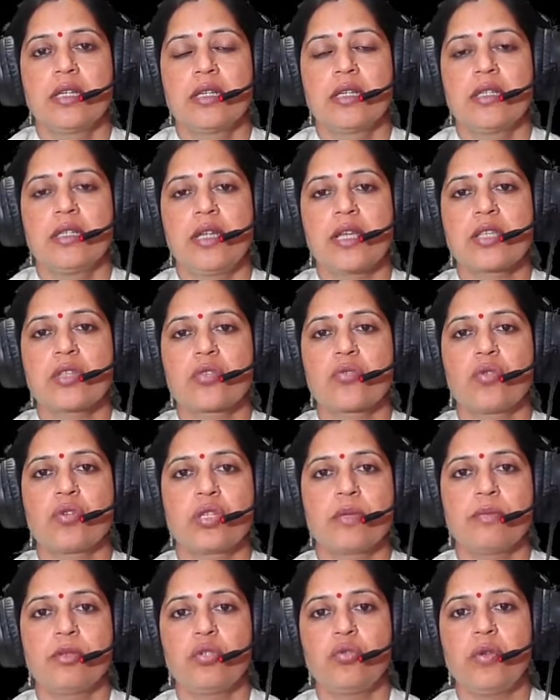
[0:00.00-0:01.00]
Next
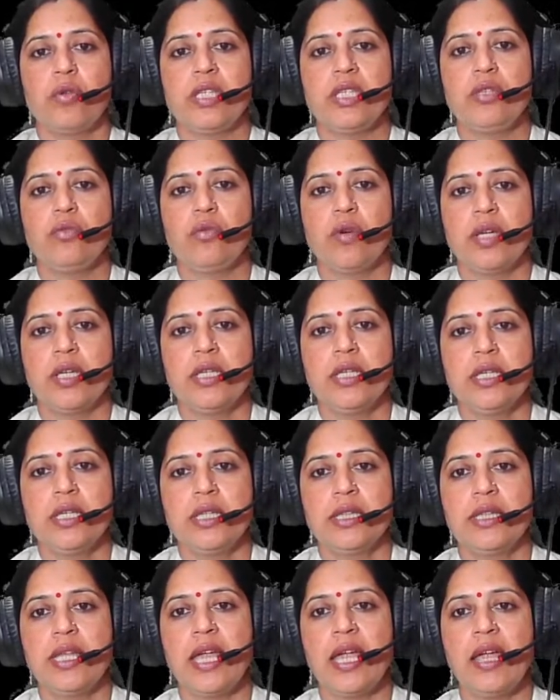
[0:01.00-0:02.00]
question number 21.
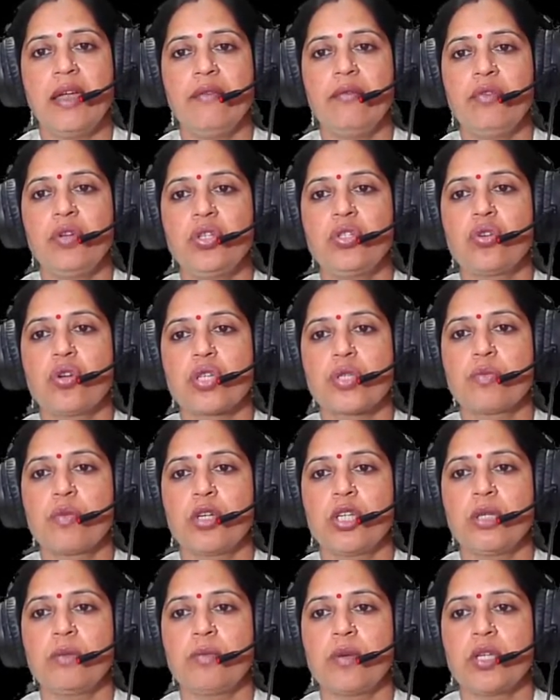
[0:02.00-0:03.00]
The average
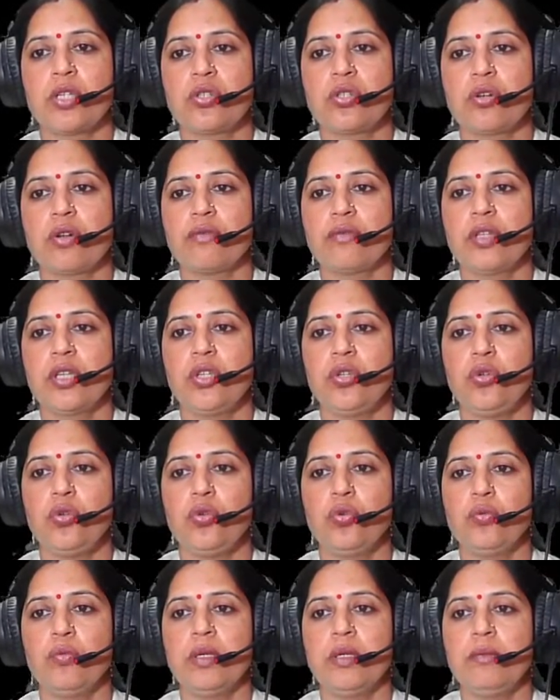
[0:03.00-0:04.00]
osmotic pressure of the
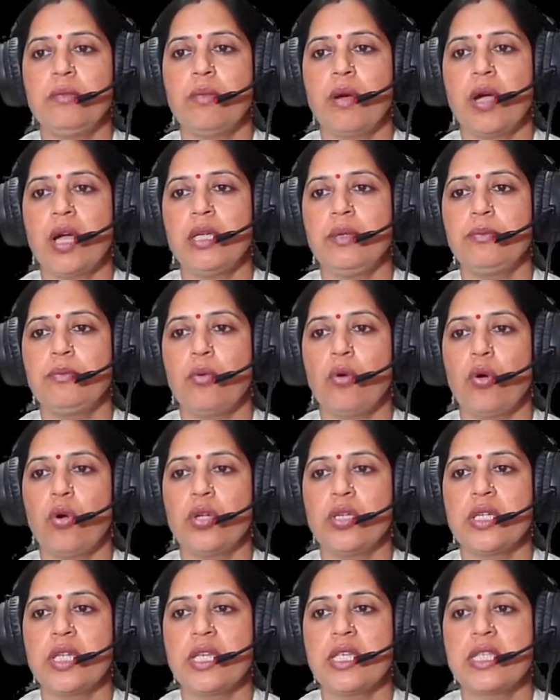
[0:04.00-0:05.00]
human
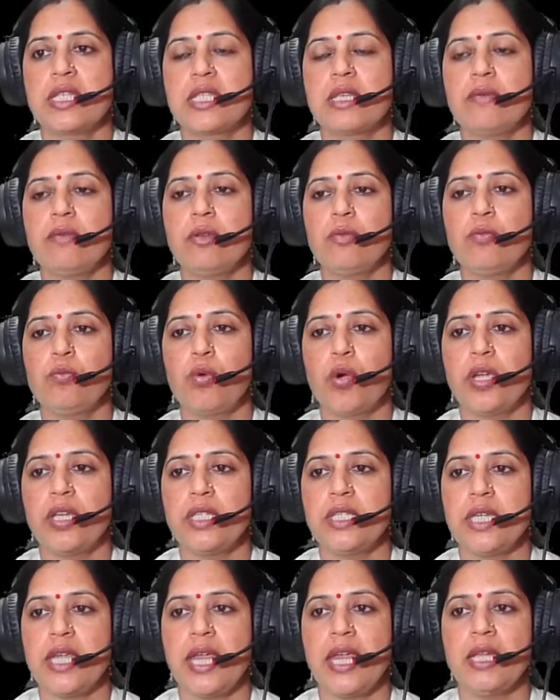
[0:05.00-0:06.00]
bipod is
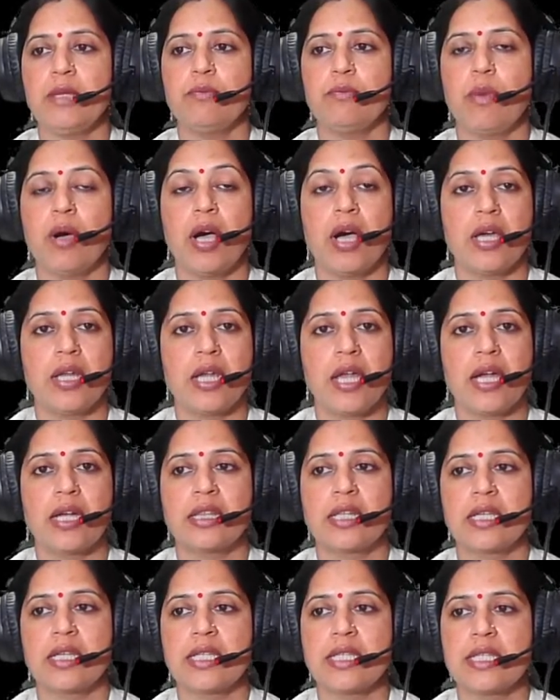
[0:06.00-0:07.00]
7.8 bar
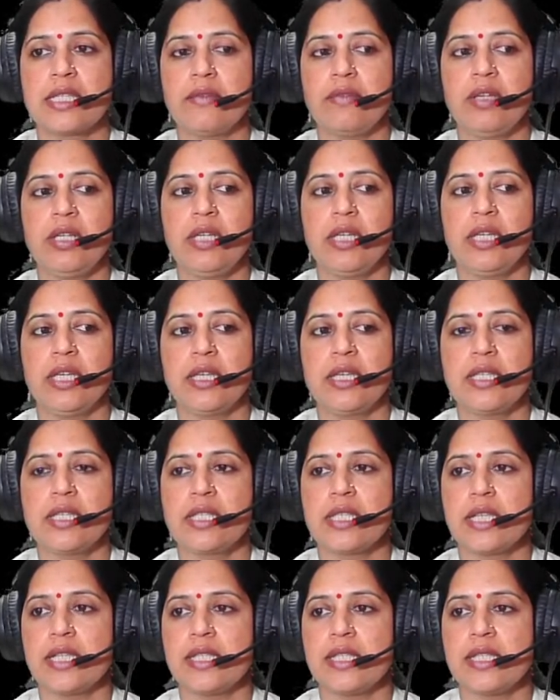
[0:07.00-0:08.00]
at 37 degrees
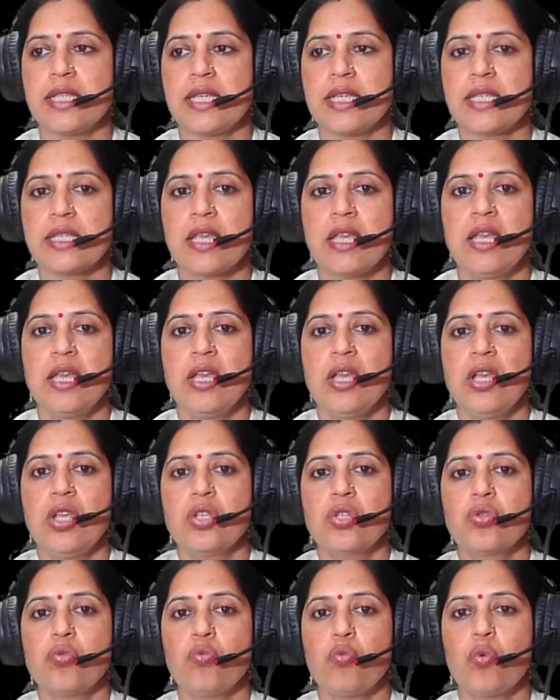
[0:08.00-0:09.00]
Celsius.
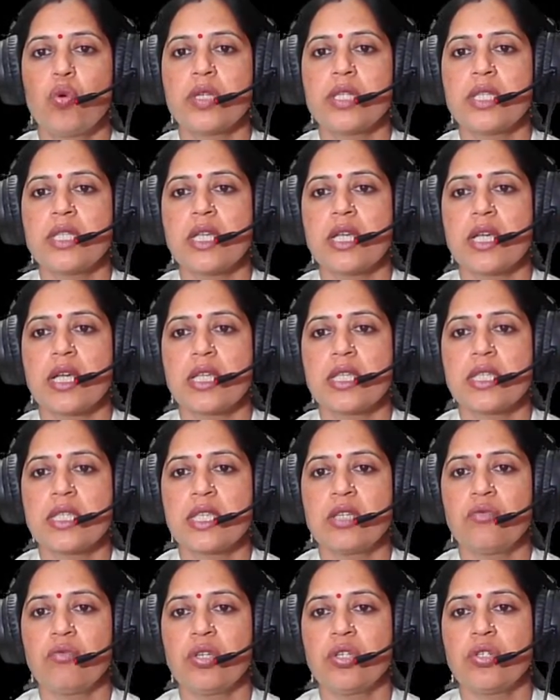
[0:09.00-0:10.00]
So what is the
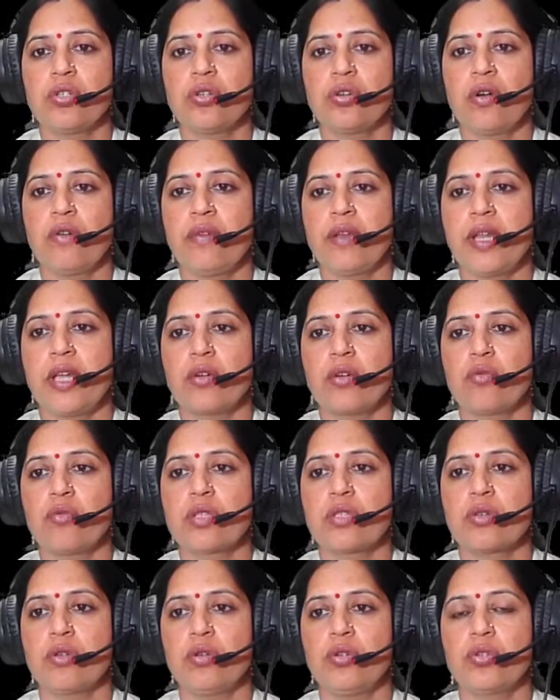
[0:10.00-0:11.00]
concentration of an
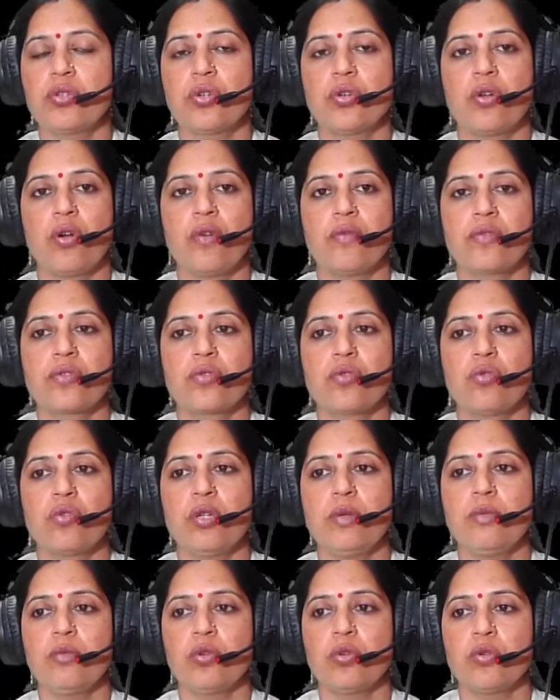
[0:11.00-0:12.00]
aqueous solution of
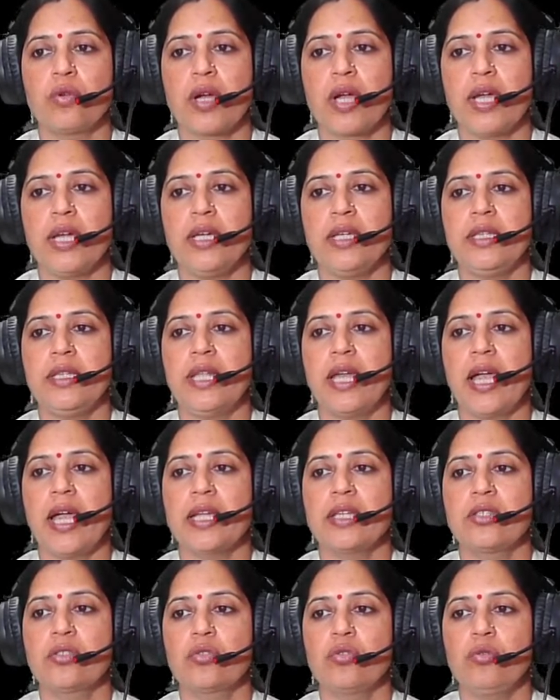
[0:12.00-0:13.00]
sodium chloride
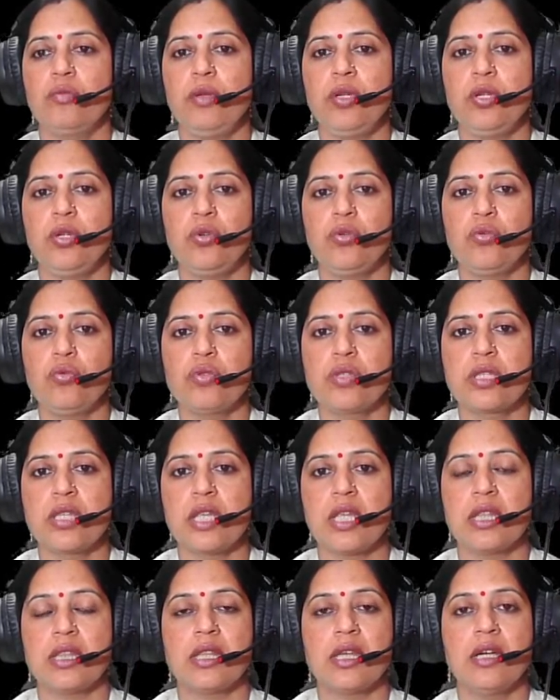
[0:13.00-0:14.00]
that could be used
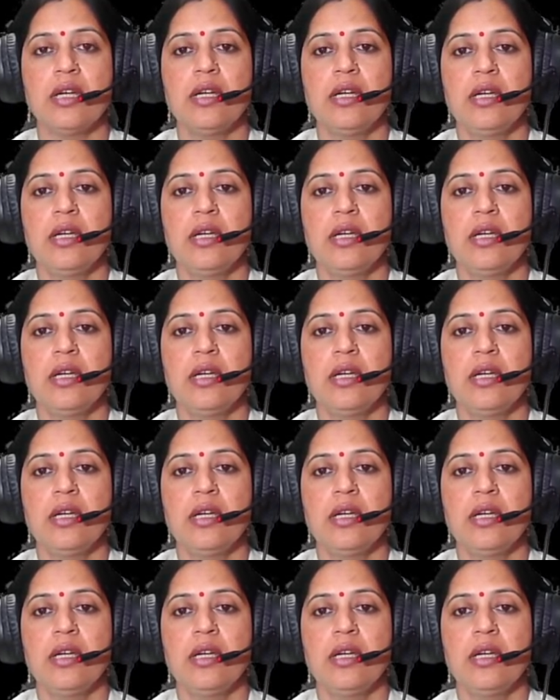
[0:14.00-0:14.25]
in the